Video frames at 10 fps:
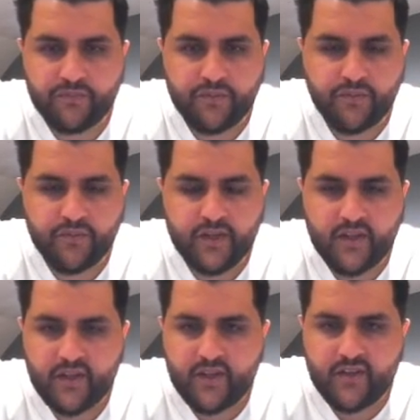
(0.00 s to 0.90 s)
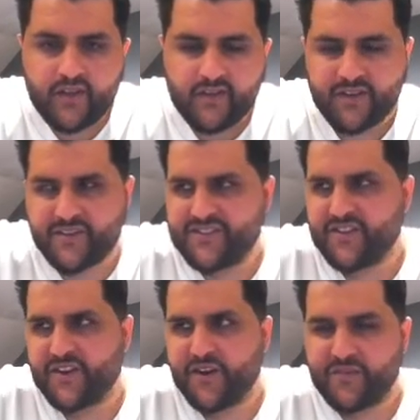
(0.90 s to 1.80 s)
Boot. Oh, it's
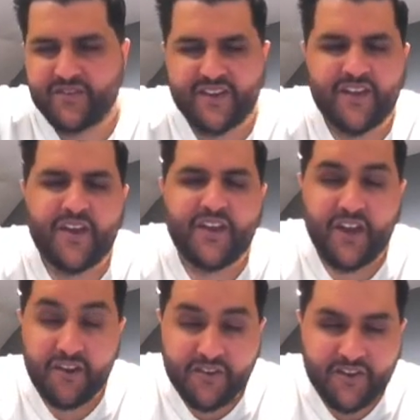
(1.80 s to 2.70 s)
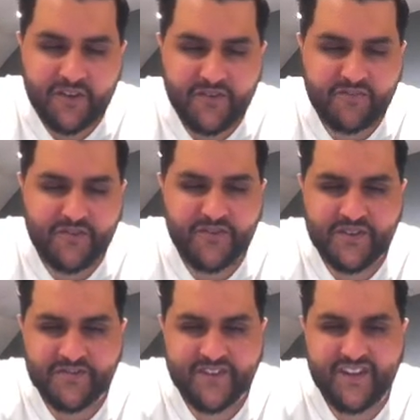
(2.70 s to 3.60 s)
not the Golden Boot. Current Golden Boot in
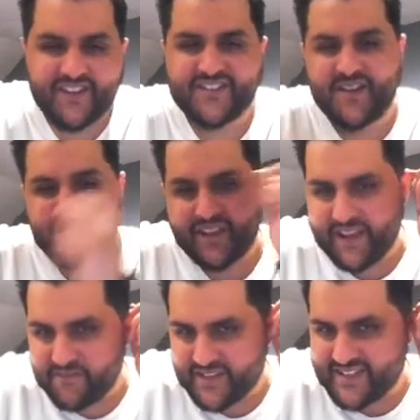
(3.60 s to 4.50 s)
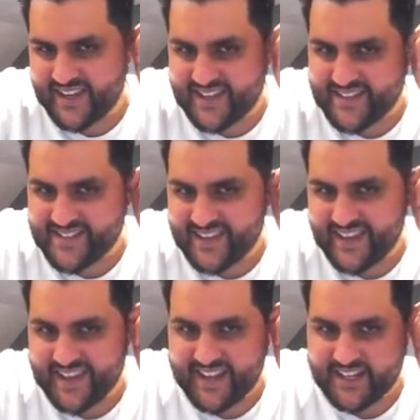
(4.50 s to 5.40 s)
terms of the last couple of game weeks is
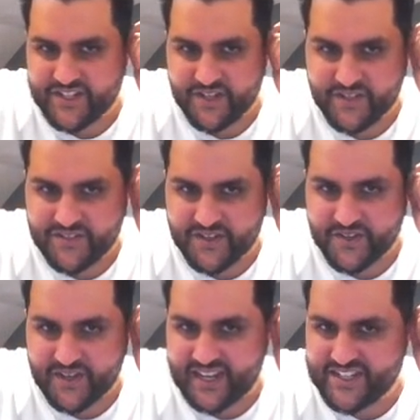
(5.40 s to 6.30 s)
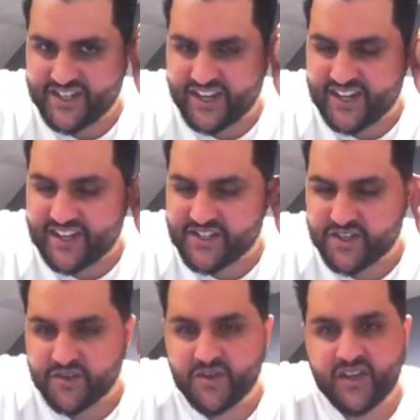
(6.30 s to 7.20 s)
Iheanacho. So Kelechi
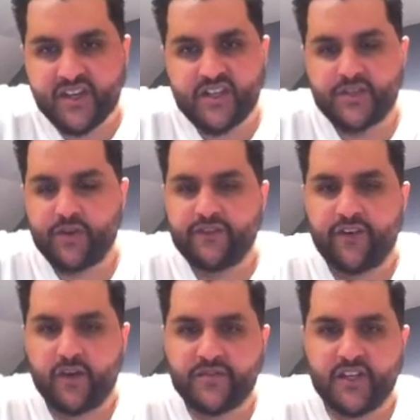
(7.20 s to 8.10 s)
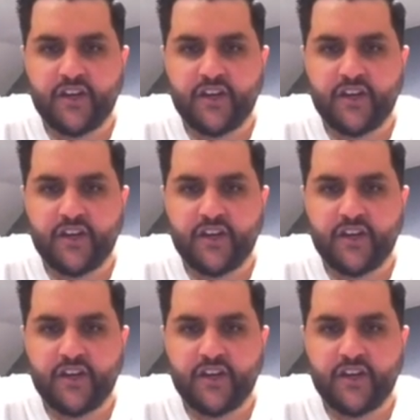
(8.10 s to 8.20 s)
Iheanacho, 25%